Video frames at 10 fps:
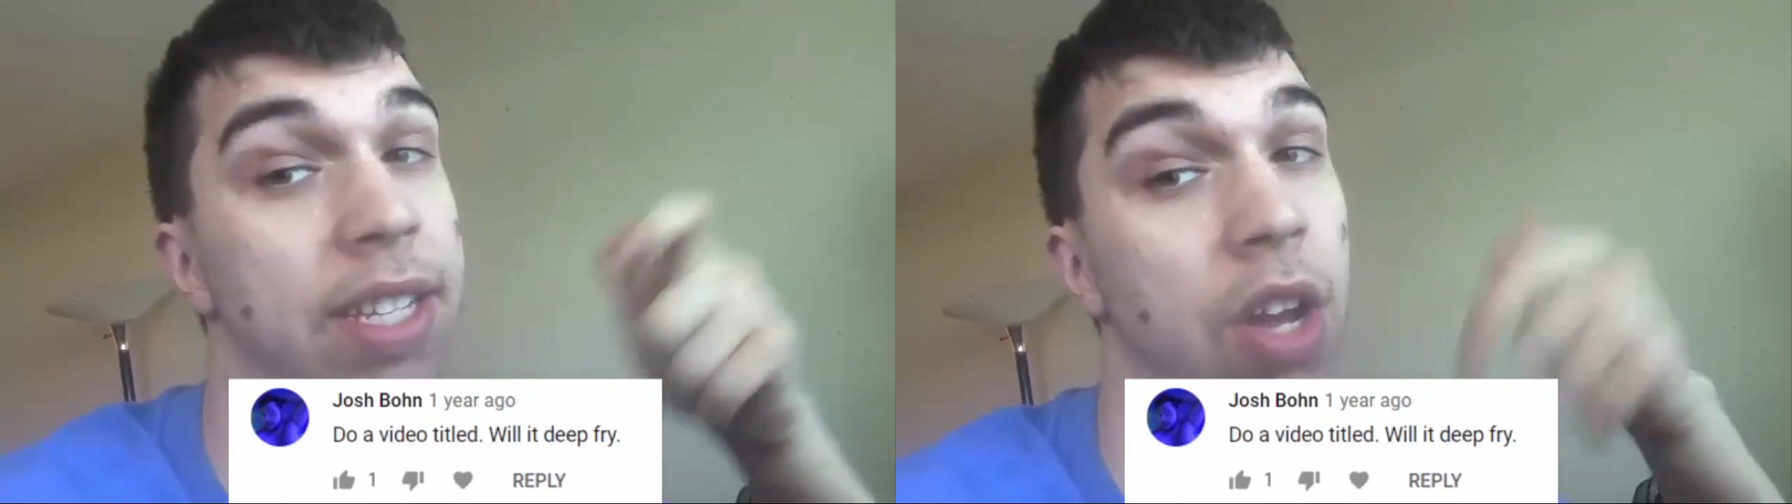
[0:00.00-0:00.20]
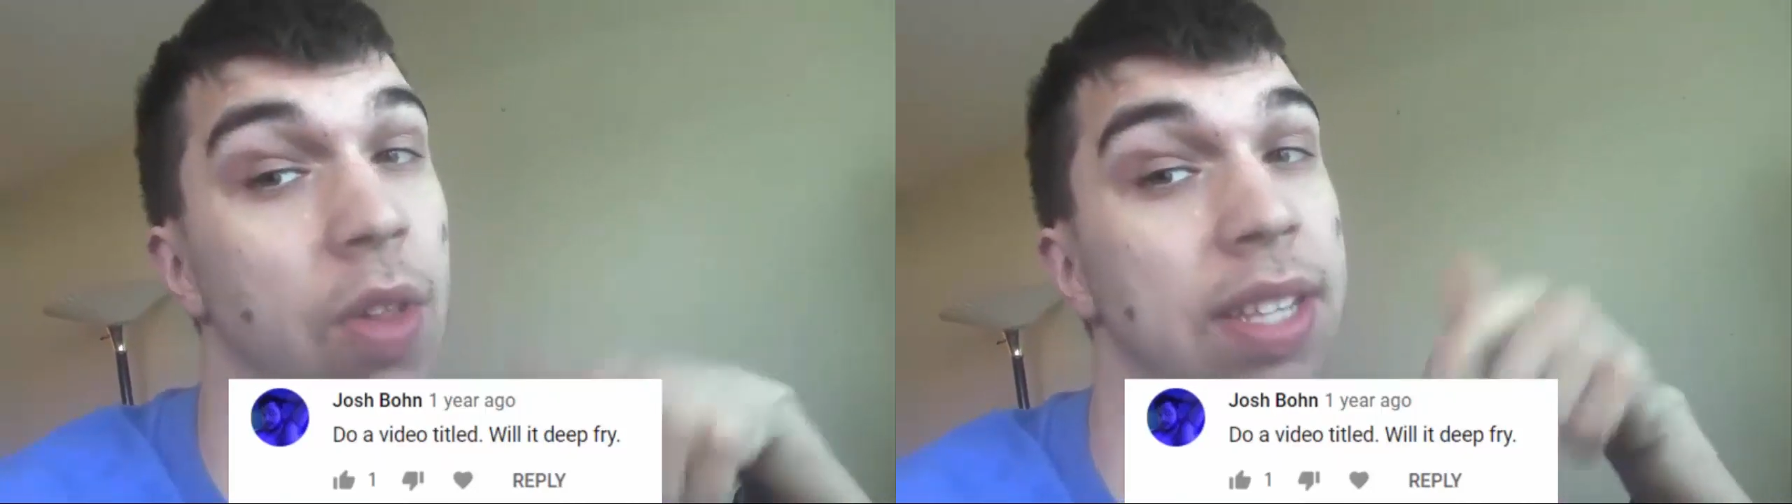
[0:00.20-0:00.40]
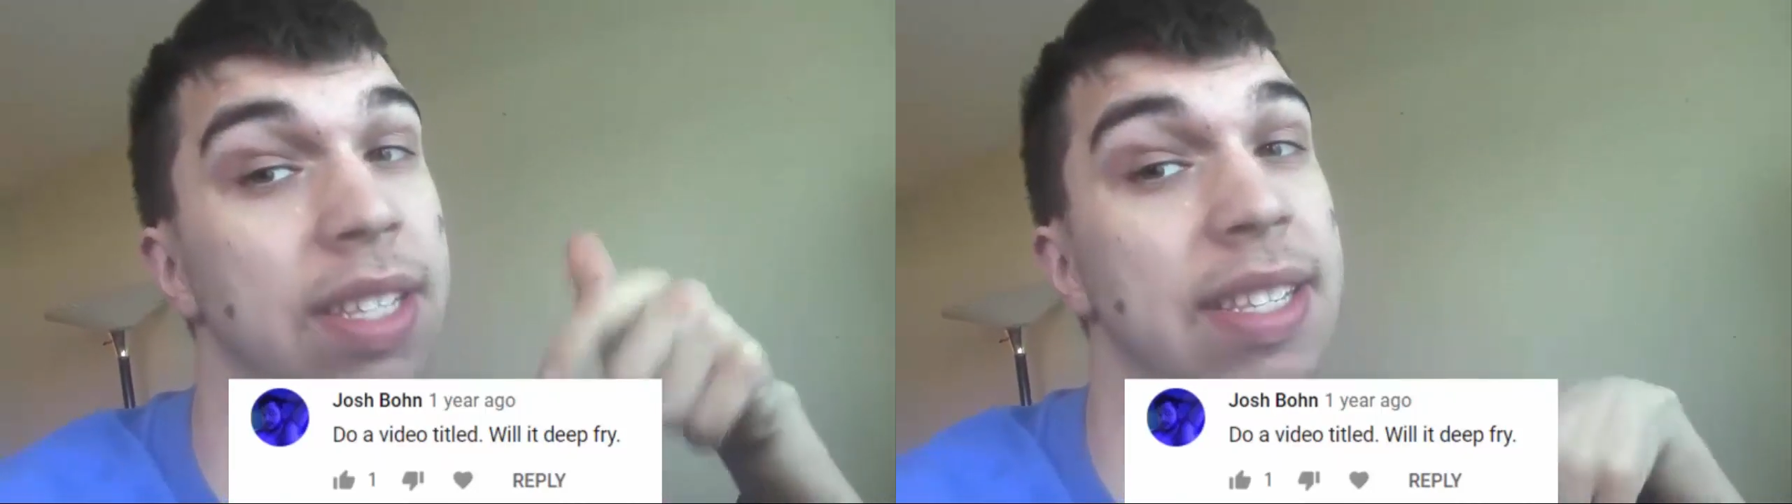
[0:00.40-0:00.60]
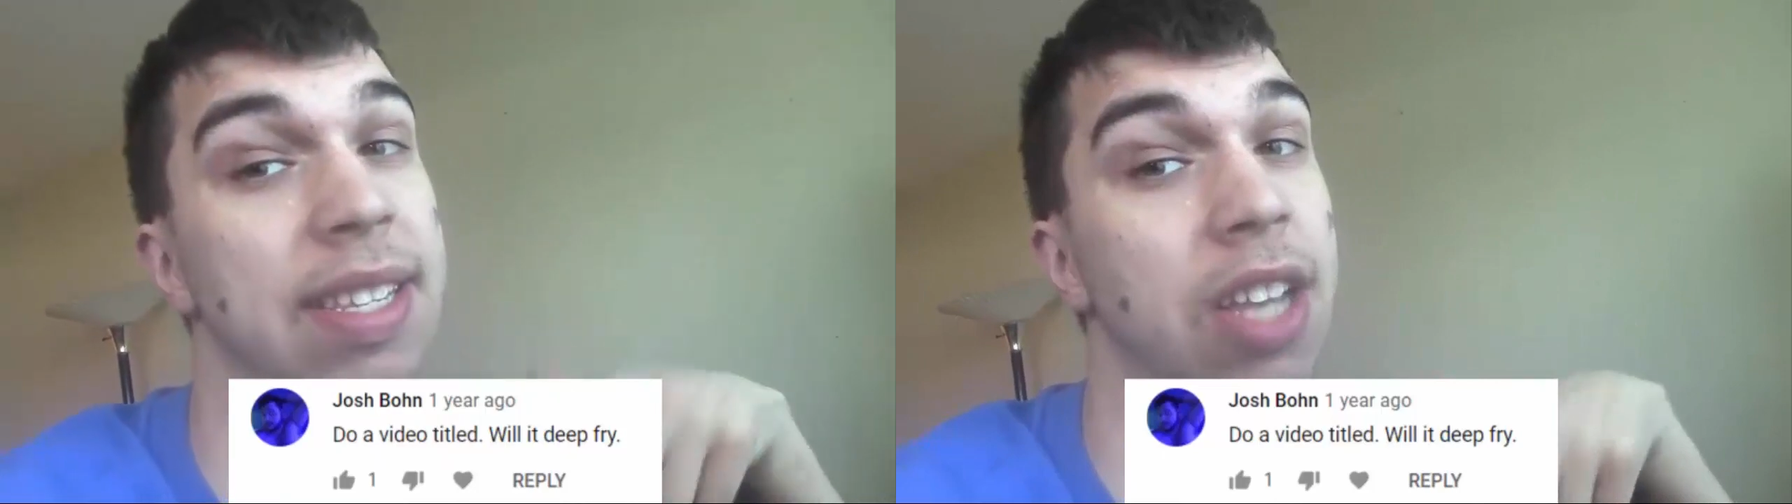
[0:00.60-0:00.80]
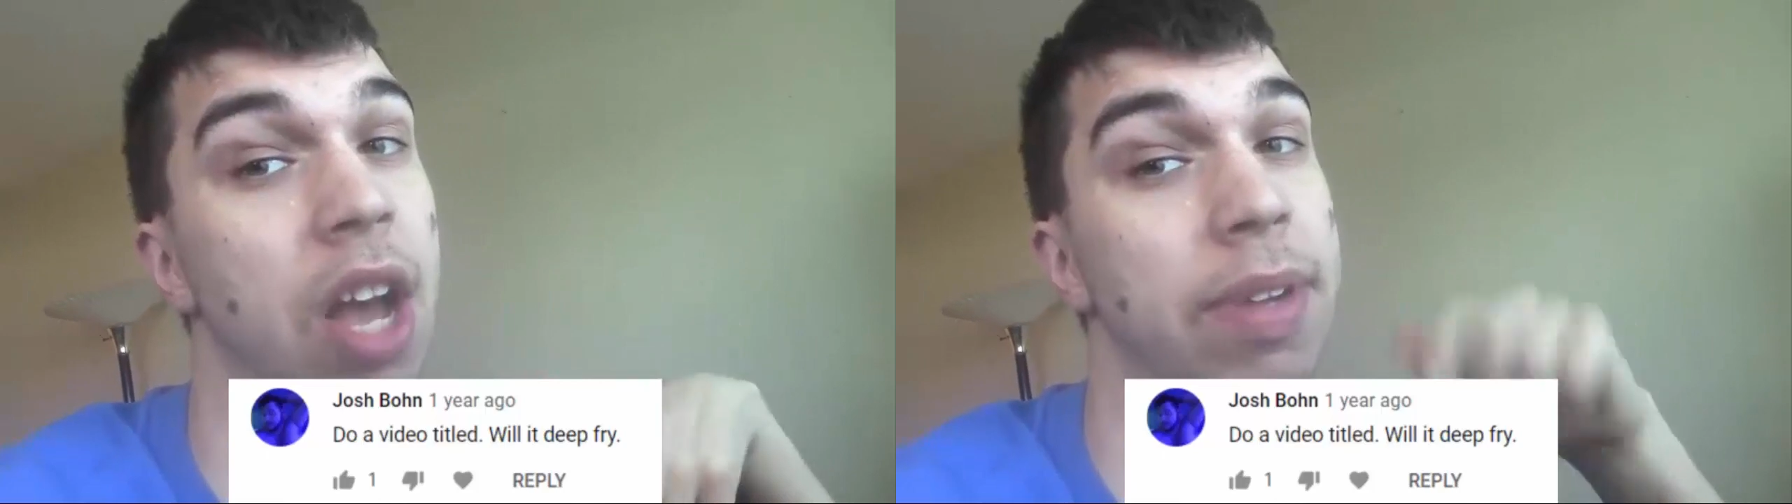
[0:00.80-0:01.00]
So this is
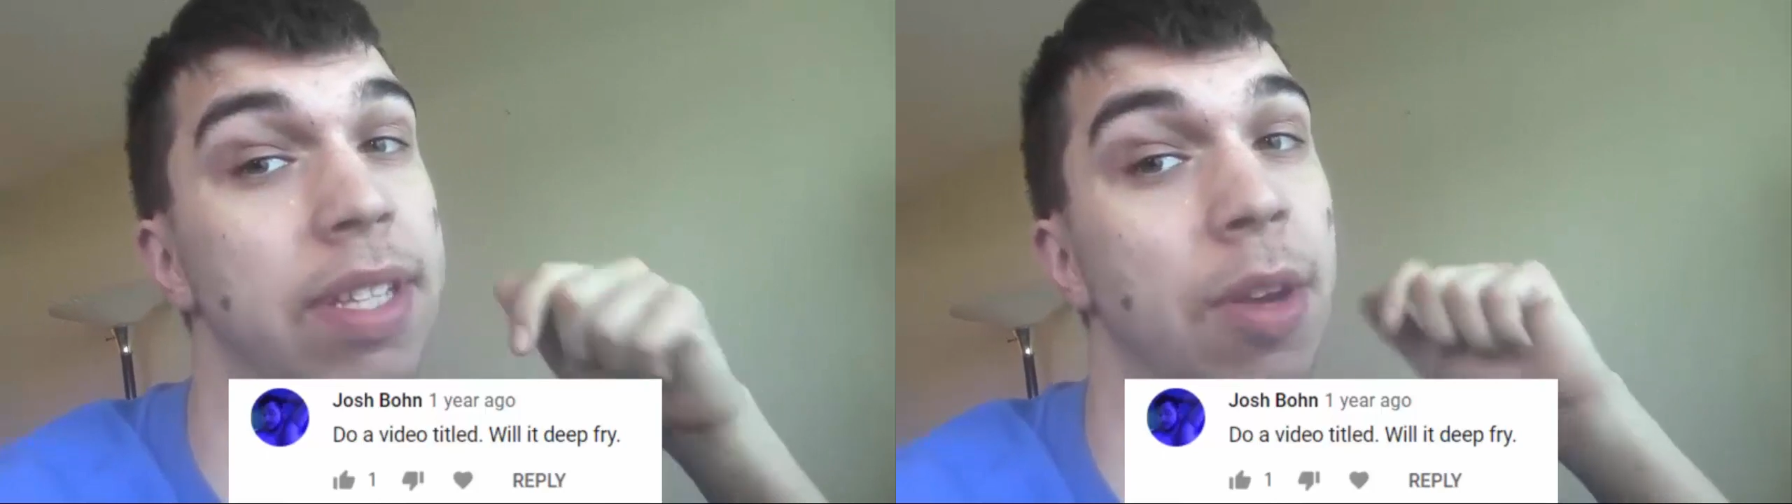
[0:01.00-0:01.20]
his comment,